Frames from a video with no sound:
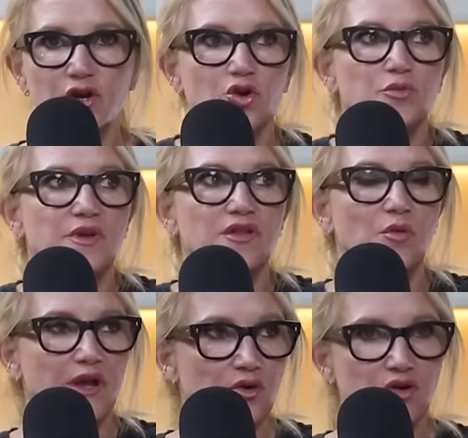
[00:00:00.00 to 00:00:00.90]
It could be
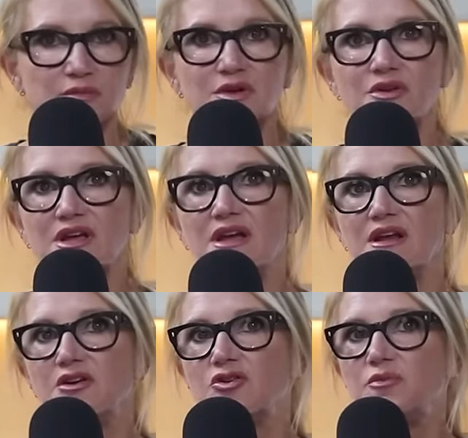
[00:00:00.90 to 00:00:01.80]
the way you
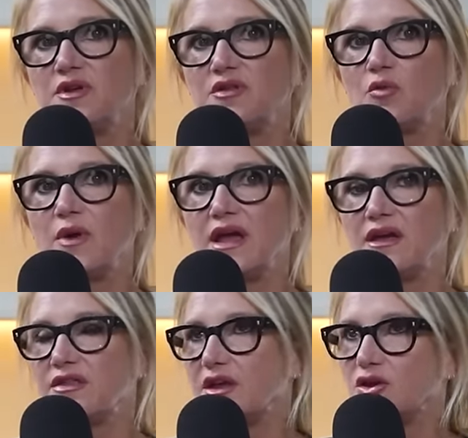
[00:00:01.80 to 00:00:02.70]
communicate. It could be the
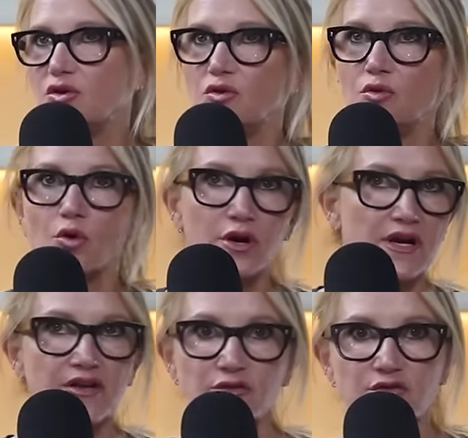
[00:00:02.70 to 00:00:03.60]
way that you
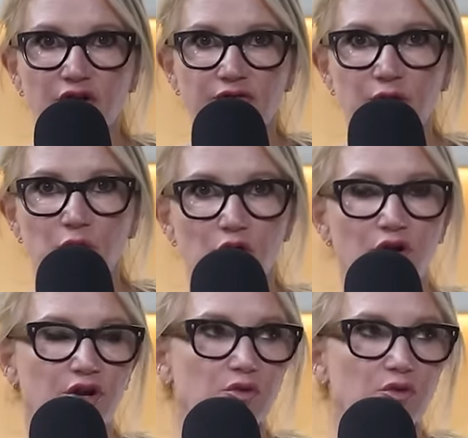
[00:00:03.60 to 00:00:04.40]
organize yourself at work.